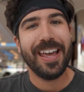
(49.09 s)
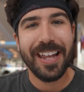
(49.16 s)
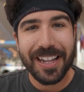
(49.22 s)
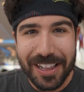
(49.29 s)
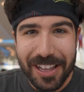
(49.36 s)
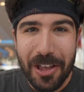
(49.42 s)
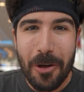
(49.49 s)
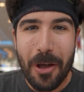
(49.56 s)

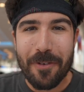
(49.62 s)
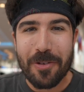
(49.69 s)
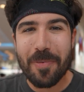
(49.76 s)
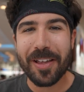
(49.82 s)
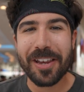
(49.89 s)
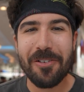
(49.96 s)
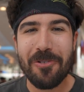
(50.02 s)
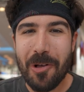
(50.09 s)
Hello
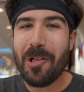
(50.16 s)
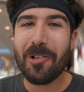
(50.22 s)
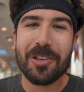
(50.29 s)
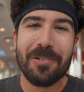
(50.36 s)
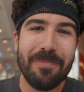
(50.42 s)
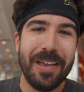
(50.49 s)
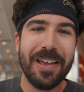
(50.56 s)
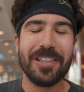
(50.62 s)
everybody,
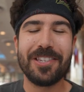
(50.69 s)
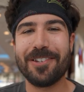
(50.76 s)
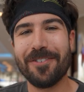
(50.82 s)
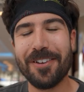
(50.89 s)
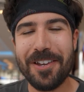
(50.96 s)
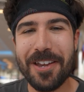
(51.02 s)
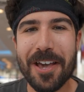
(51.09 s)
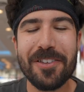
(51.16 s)
welcome to
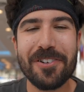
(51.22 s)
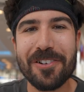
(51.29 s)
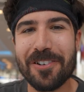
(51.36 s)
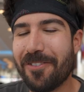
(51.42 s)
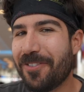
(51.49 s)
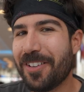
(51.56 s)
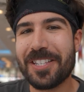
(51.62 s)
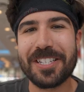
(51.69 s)
another
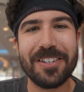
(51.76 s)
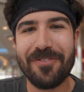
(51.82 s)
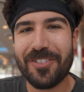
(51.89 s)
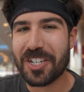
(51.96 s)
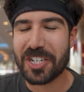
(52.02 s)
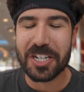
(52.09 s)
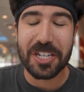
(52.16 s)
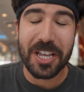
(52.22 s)
Vincent
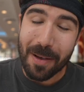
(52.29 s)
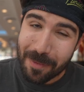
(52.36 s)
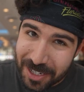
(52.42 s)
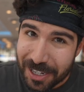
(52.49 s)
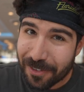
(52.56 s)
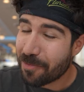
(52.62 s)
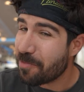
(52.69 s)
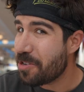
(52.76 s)
Vision, coming to
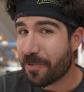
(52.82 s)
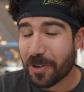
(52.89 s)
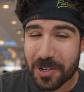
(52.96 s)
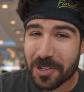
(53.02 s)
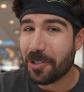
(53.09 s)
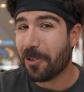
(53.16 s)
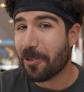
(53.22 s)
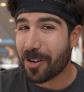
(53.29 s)
you from
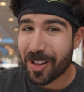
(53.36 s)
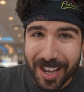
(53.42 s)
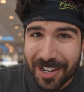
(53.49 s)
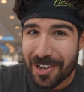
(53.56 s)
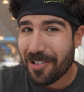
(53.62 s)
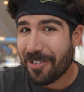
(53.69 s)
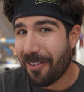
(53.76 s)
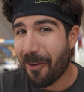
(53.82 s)
Universal
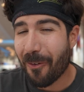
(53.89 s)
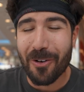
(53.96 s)
Orlando.